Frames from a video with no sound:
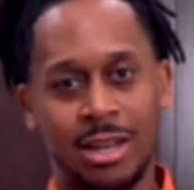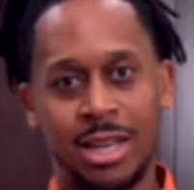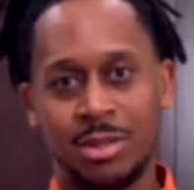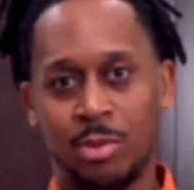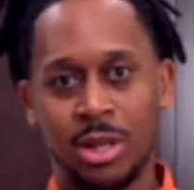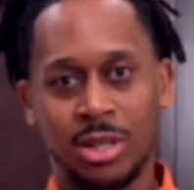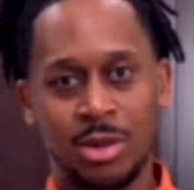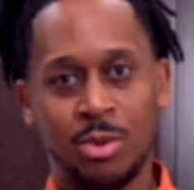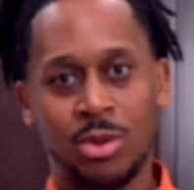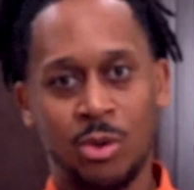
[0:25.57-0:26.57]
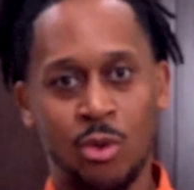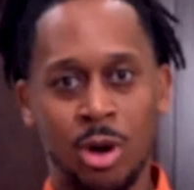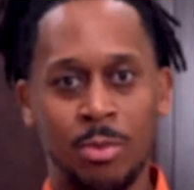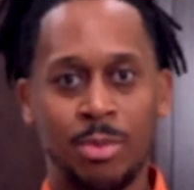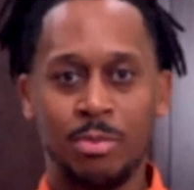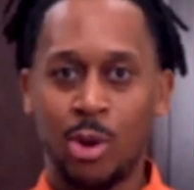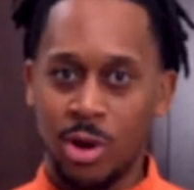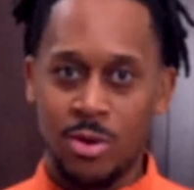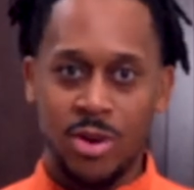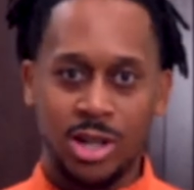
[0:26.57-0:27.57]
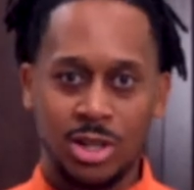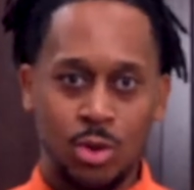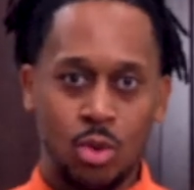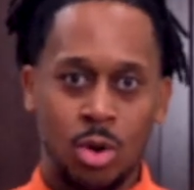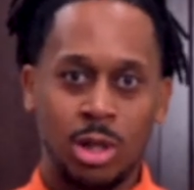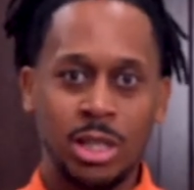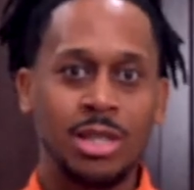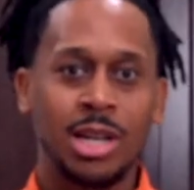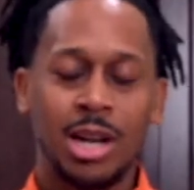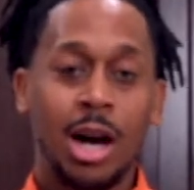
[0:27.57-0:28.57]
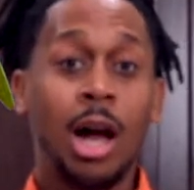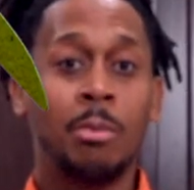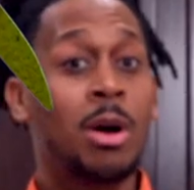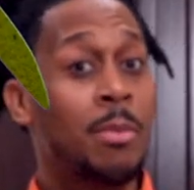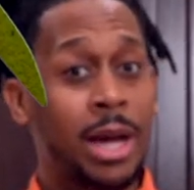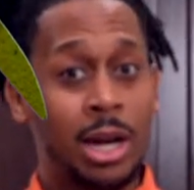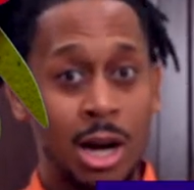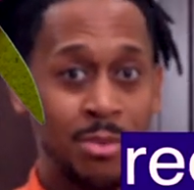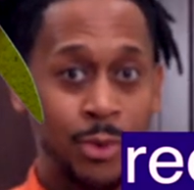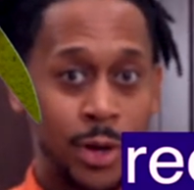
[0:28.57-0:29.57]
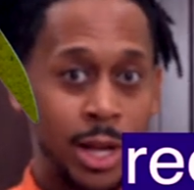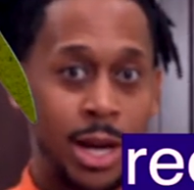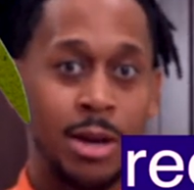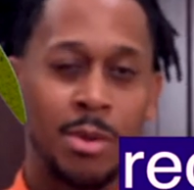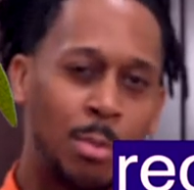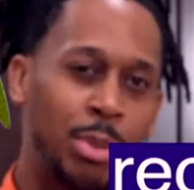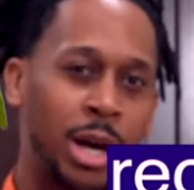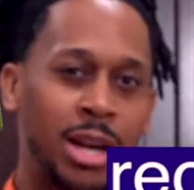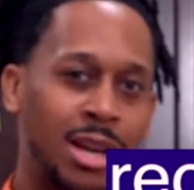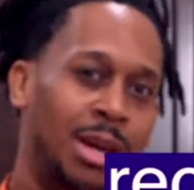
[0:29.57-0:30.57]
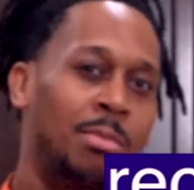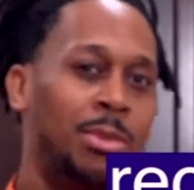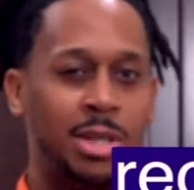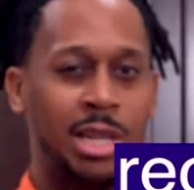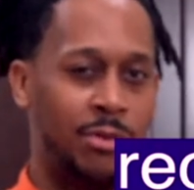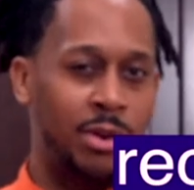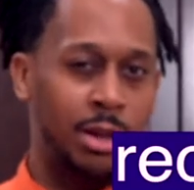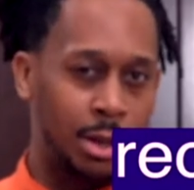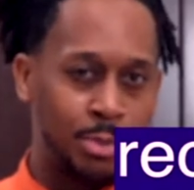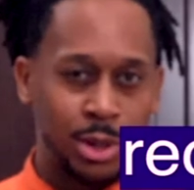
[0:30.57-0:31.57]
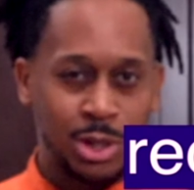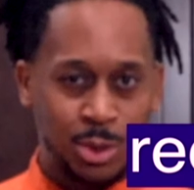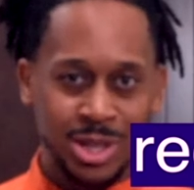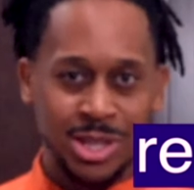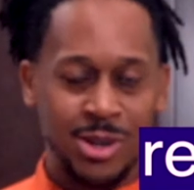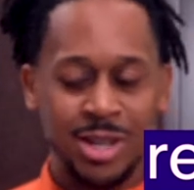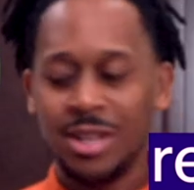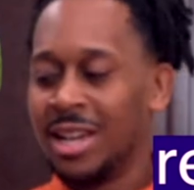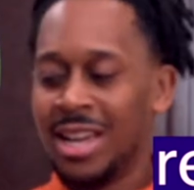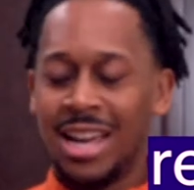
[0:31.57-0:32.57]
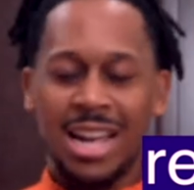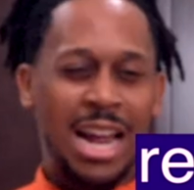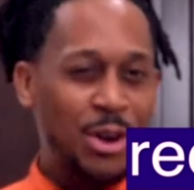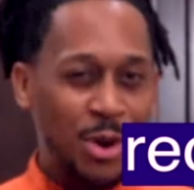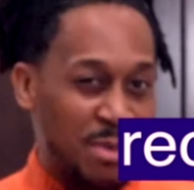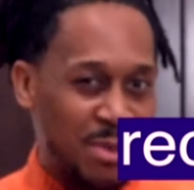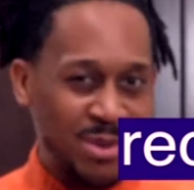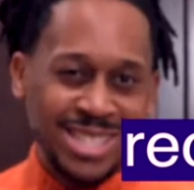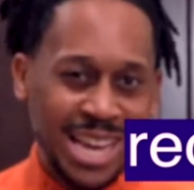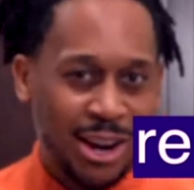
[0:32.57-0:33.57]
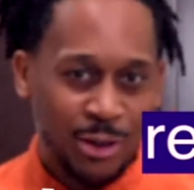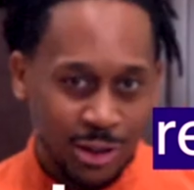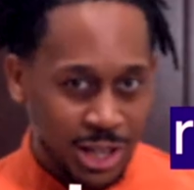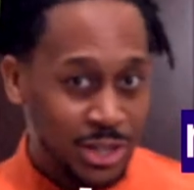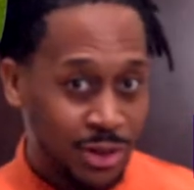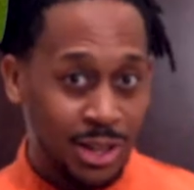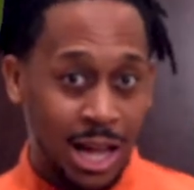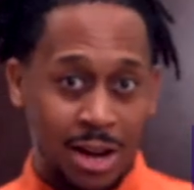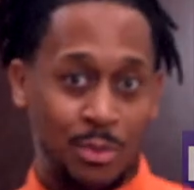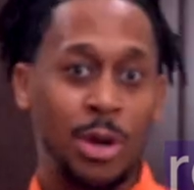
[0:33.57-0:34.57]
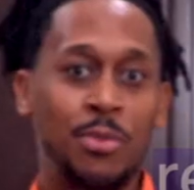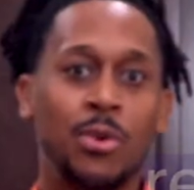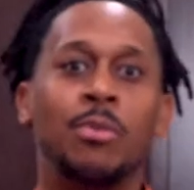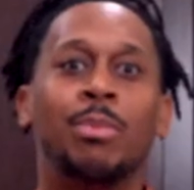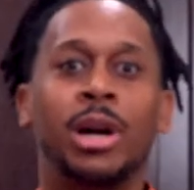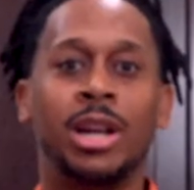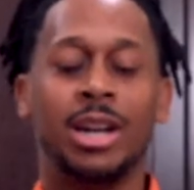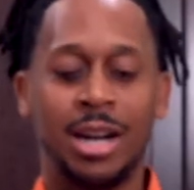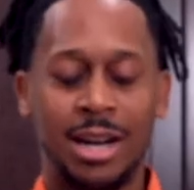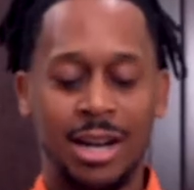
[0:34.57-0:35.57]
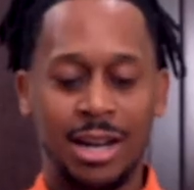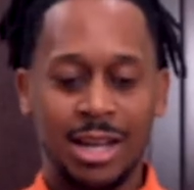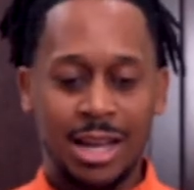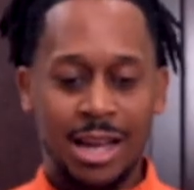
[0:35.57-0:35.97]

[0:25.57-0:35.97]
as being someone who grew up, born and raised in New Orleans, I'm going to make gumbo today, but I'm going to definitely put a twist on it. And I know it may be sacrilege for a lot of people, but I